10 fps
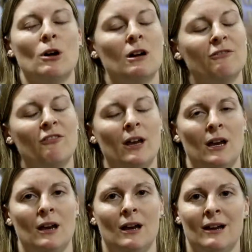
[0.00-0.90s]
off,
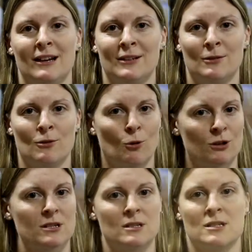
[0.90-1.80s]
and the
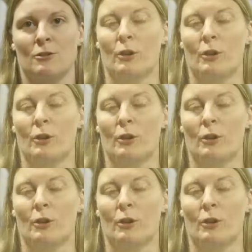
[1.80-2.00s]
horses did